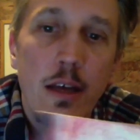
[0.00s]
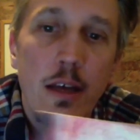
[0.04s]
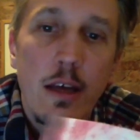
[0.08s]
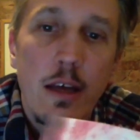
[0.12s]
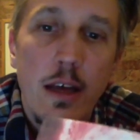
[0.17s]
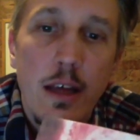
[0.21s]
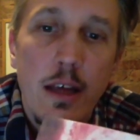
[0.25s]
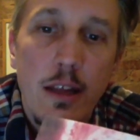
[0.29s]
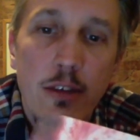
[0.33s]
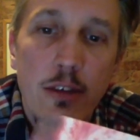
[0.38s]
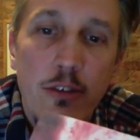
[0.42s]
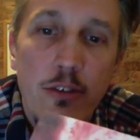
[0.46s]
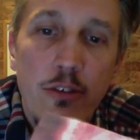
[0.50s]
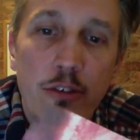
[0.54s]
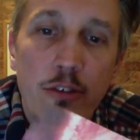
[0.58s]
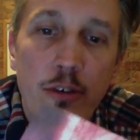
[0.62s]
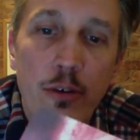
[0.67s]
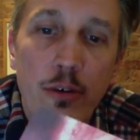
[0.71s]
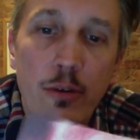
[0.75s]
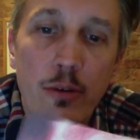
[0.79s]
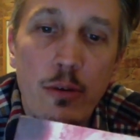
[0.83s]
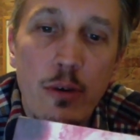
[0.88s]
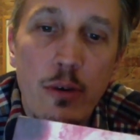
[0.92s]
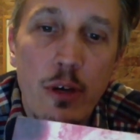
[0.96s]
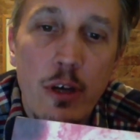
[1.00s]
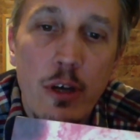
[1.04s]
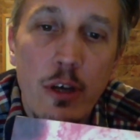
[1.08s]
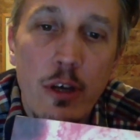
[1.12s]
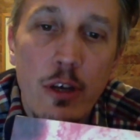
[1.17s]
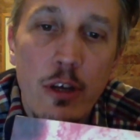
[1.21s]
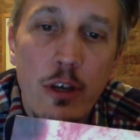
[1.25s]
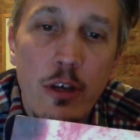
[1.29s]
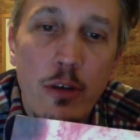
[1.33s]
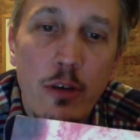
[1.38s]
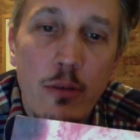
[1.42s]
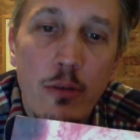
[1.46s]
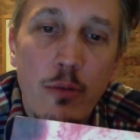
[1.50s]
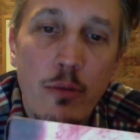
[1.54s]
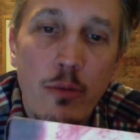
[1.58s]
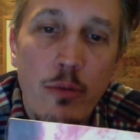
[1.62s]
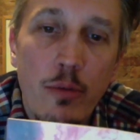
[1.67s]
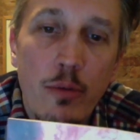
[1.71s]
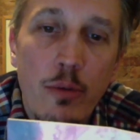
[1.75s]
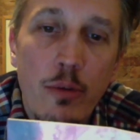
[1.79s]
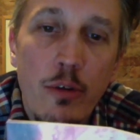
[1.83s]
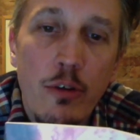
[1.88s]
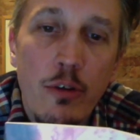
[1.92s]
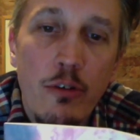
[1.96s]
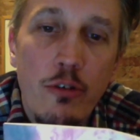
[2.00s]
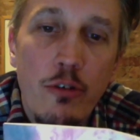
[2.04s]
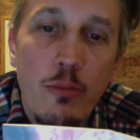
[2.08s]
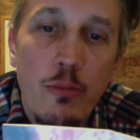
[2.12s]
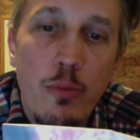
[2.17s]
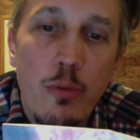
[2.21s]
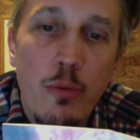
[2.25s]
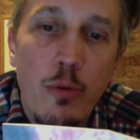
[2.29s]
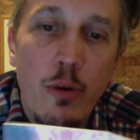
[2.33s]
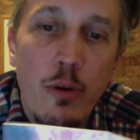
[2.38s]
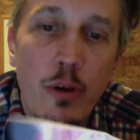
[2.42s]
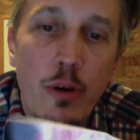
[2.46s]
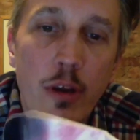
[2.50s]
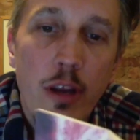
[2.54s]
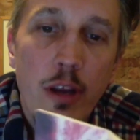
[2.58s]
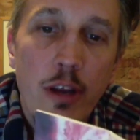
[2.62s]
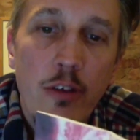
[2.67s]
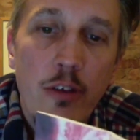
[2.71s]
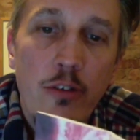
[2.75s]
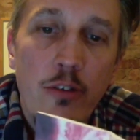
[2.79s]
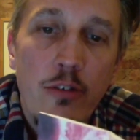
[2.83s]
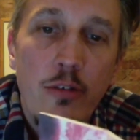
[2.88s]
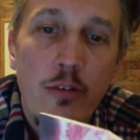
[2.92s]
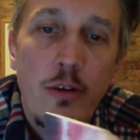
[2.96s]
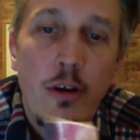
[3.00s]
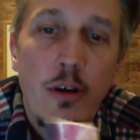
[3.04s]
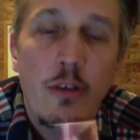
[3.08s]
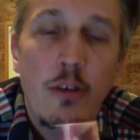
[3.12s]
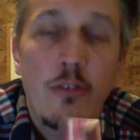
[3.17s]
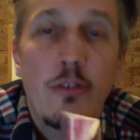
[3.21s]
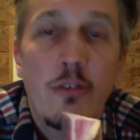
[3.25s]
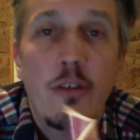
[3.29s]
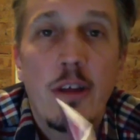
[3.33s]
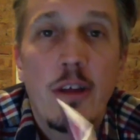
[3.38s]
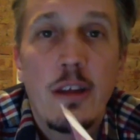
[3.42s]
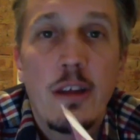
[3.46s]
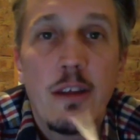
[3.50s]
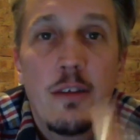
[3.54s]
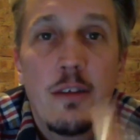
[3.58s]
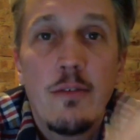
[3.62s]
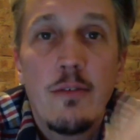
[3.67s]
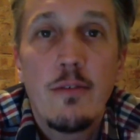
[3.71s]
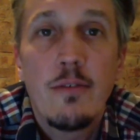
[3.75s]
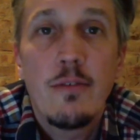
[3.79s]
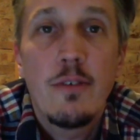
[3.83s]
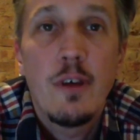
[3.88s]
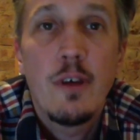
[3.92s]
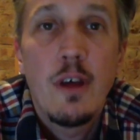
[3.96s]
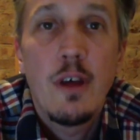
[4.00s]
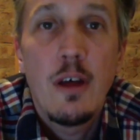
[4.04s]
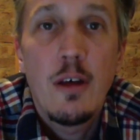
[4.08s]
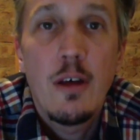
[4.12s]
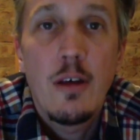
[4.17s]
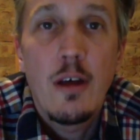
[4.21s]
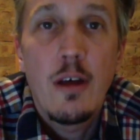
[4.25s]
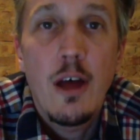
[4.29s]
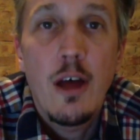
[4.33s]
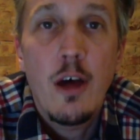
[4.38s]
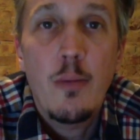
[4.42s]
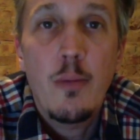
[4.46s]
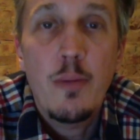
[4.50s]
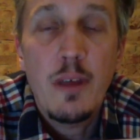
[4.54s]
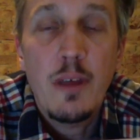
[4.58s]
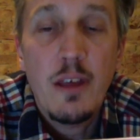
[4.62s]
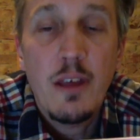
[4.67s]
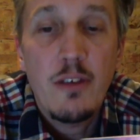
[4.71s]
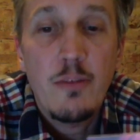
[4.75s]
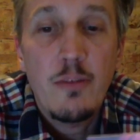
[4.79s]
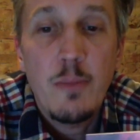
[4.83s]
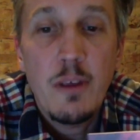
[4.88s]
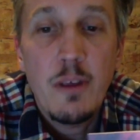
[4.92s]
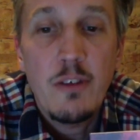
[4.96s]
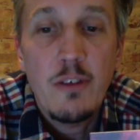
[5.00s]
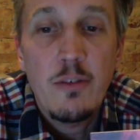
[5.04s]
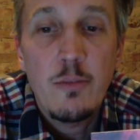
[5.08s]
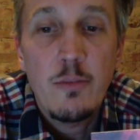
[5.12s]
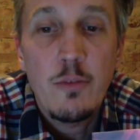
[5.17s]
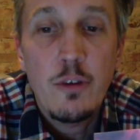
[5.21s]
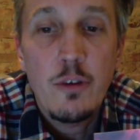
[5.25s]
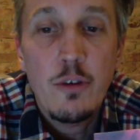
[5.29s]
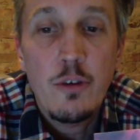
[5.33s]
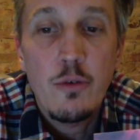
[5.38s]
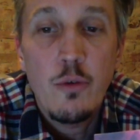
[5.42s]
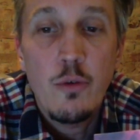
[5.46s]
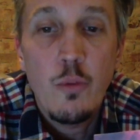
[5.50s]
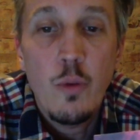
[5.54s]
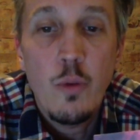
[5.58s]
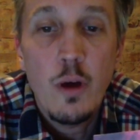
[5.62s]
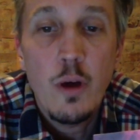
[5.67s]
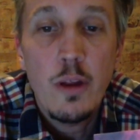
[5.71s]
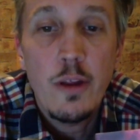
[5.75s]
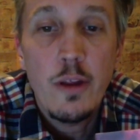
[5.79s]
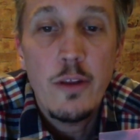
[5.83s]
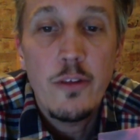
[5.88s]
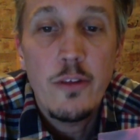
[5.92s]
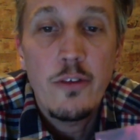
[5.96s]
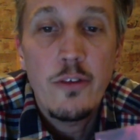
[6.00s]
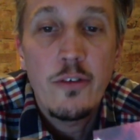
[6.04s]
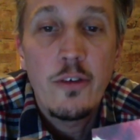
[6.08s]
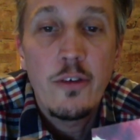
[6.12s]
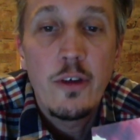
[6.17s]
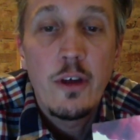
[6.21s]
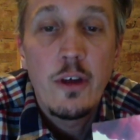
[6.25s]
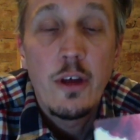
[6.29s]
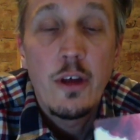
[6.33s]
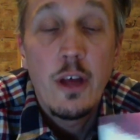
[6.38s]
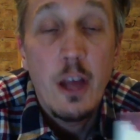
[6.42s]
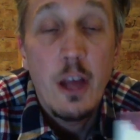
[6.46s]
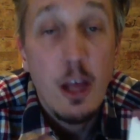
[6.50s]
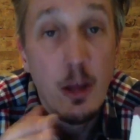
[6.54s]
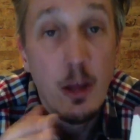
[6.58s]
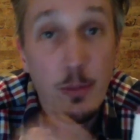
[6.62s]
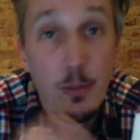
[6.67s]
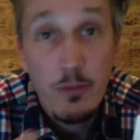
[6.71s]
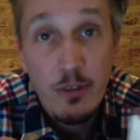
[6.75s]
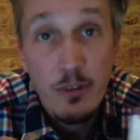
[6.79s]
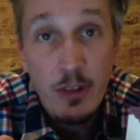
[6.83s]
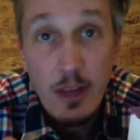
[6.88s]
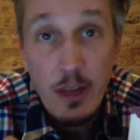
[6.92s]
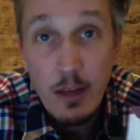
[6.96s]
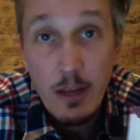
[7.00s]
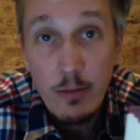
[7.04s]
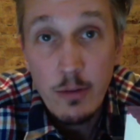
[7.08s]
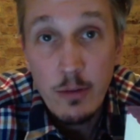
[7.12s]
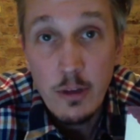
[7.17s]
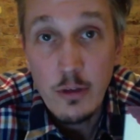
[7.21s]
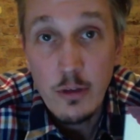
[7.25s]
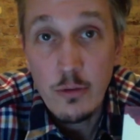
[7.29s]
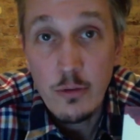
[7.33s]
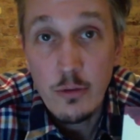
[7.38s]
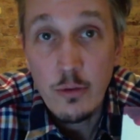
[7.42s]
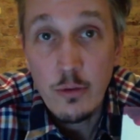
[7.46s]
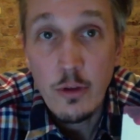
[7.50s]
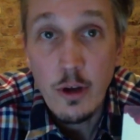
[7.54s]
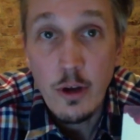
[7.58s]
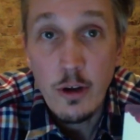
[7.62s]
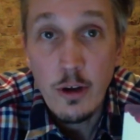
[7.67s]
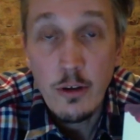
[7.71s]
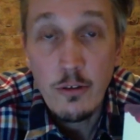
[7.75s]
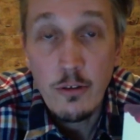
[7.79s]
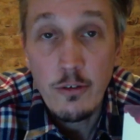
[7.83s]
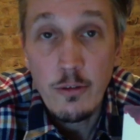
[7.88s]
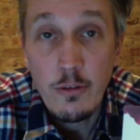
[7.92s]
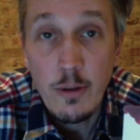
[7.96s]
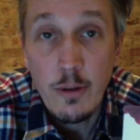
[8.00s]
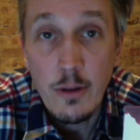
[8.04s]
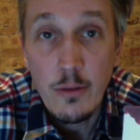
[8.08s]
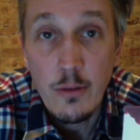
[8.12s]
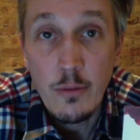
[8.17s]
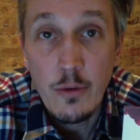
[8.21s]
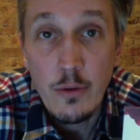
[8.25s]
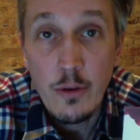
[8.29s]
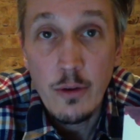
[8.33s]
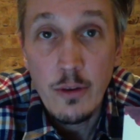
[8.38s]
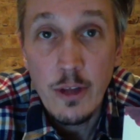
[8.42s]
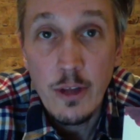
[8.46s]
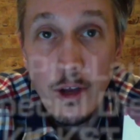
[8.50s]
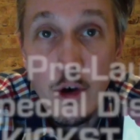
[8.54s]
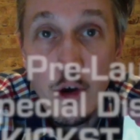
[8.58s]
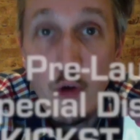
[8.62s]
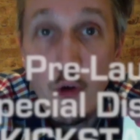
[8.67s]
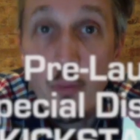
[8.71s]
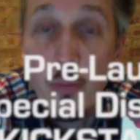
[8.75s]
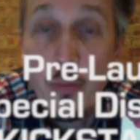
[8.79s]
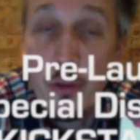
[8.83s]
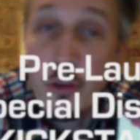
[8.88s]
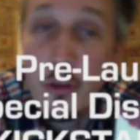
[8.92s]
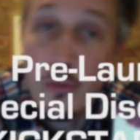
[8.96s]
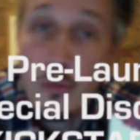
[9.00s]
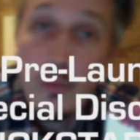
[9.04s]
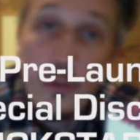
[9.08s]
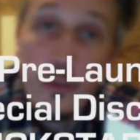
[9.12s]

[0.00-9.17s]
And so, you know, throwing your support into Artist Collective, helping us make some really cool wallets, helps a lot of really cool artists around the world, and I hope you will